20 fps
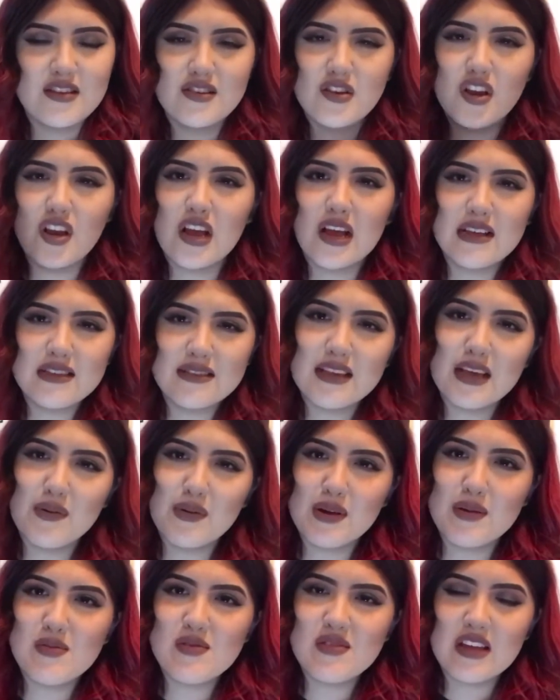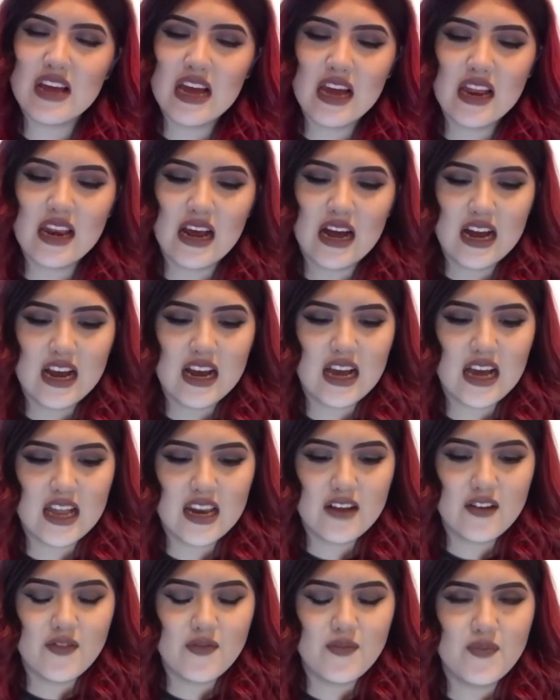you guys get what I'm saying. I
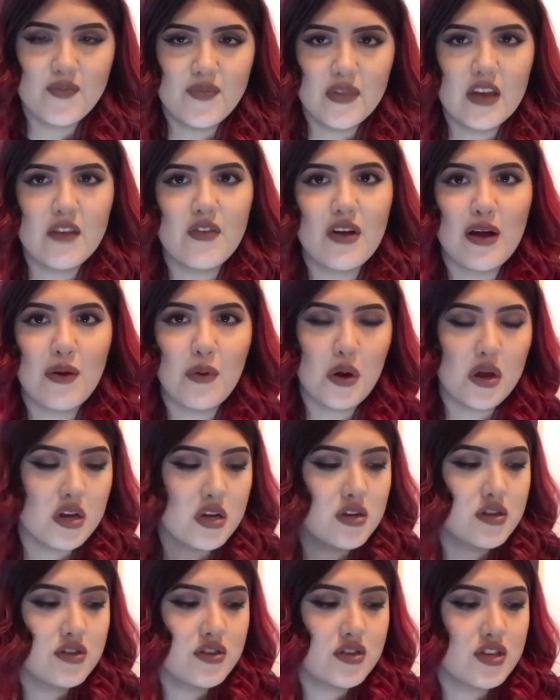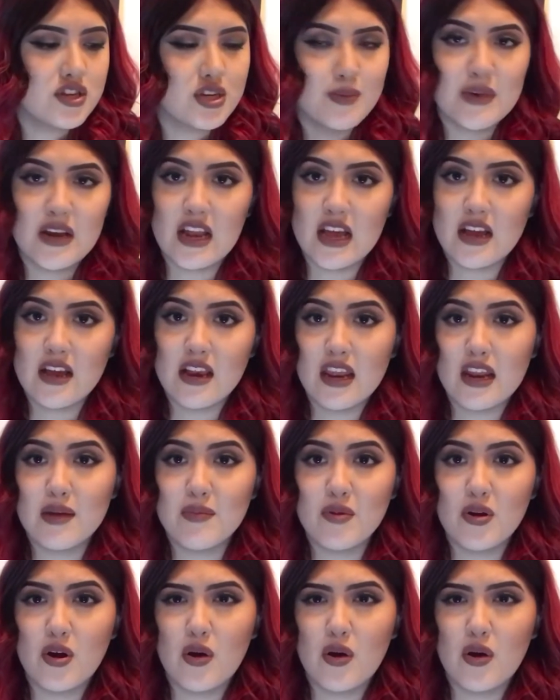kind of, if I want to go to the gym, I like let him know.